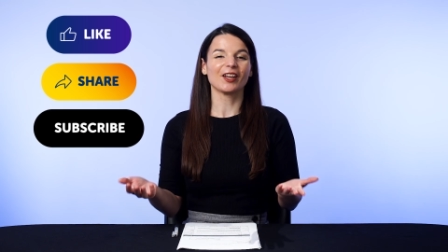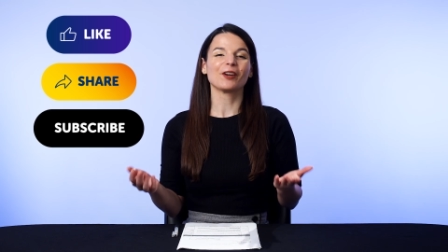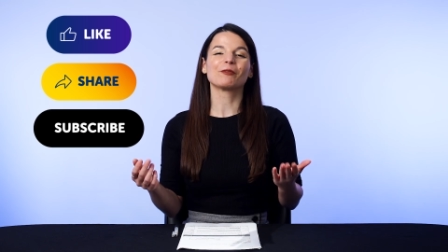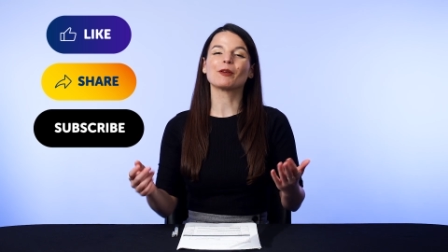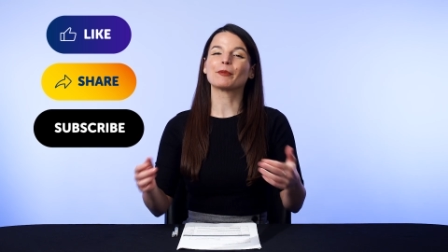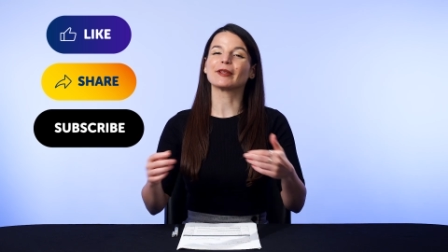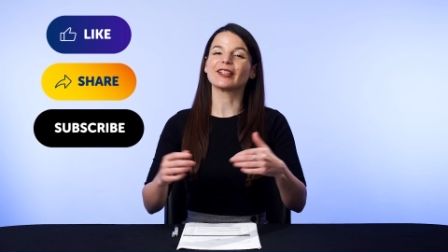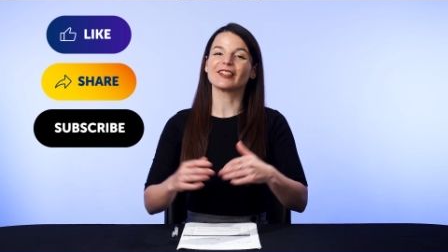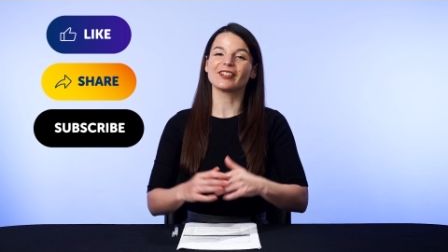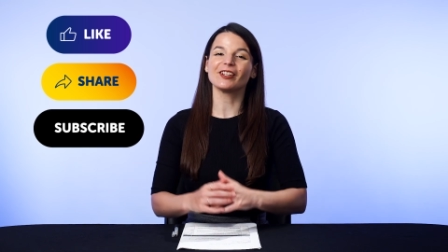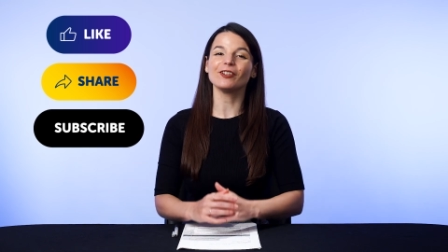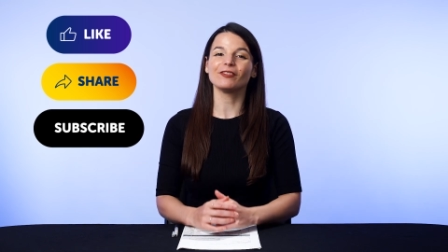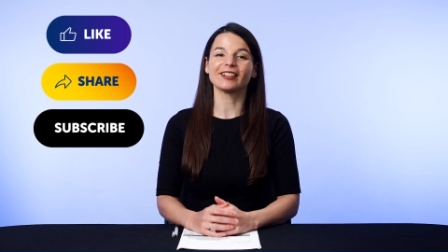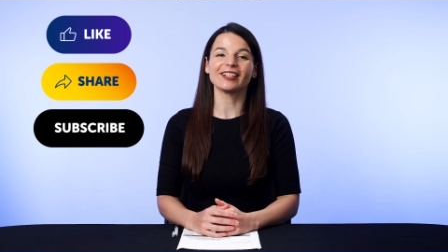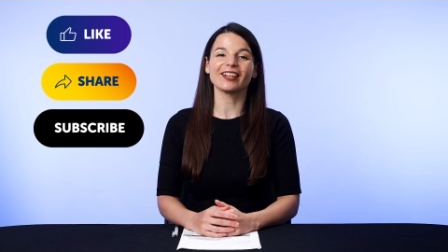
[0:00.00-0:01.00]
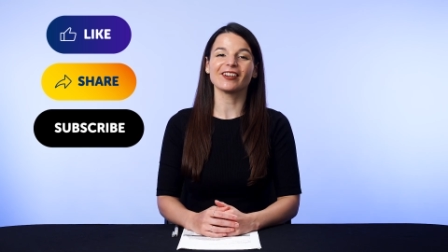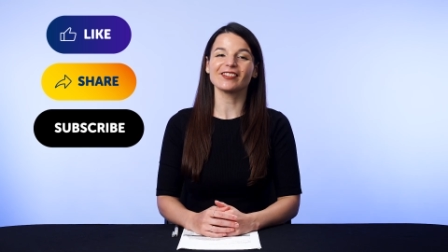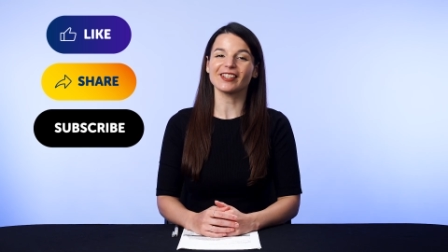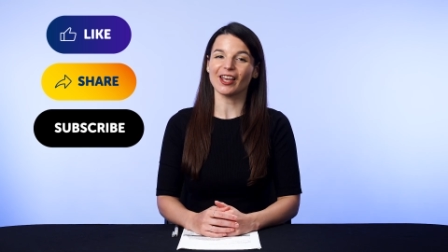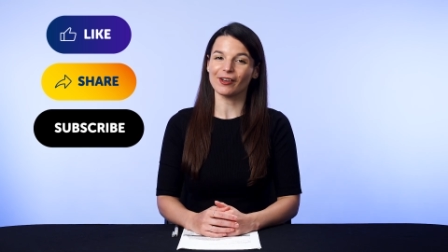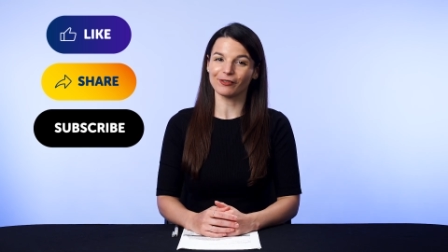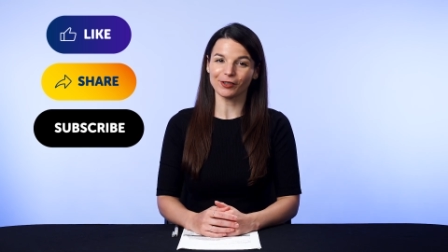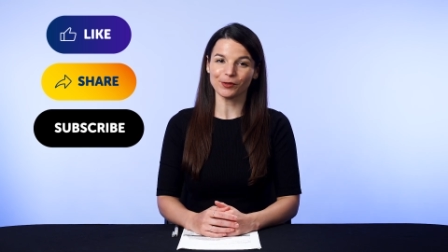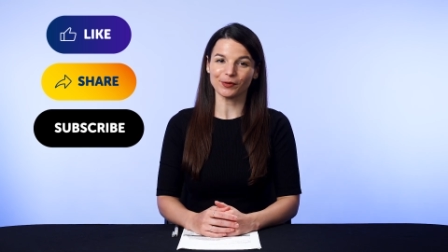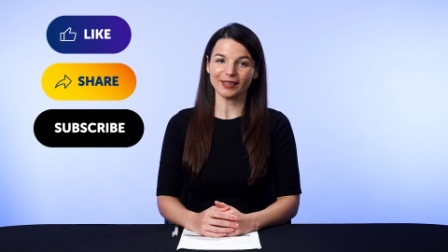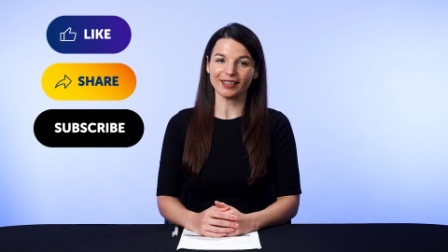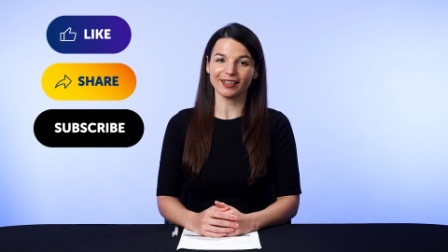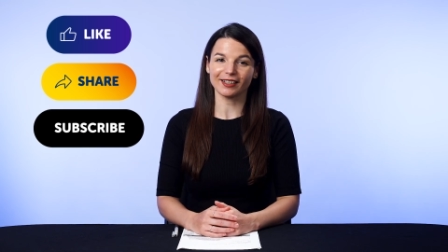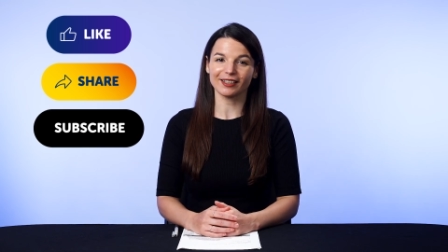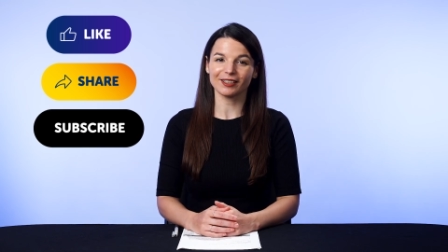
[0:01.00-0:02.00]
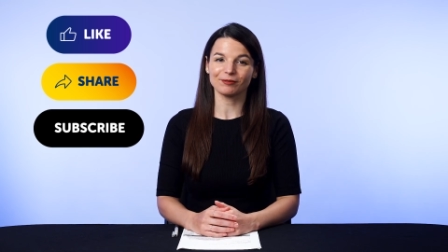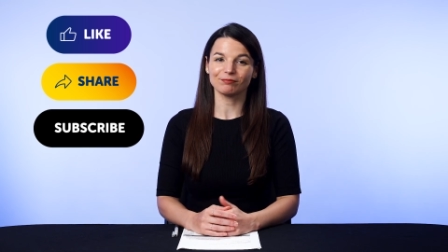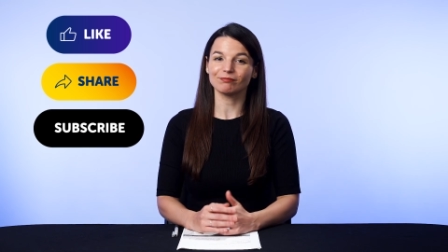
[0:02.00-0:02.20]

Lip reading: We release new videos every week.